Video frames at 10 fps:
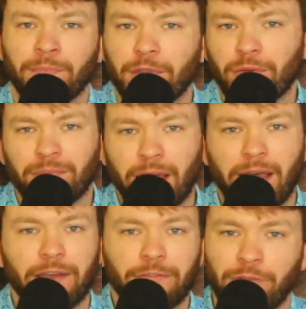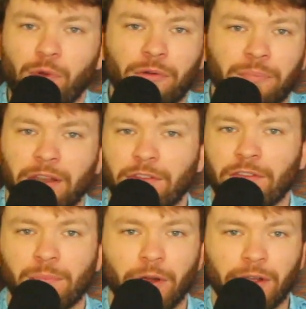You know, had Ford been in
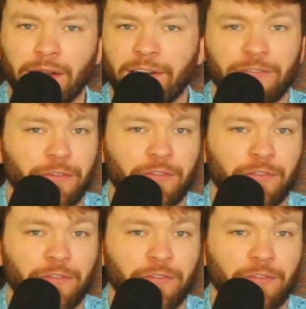this market now for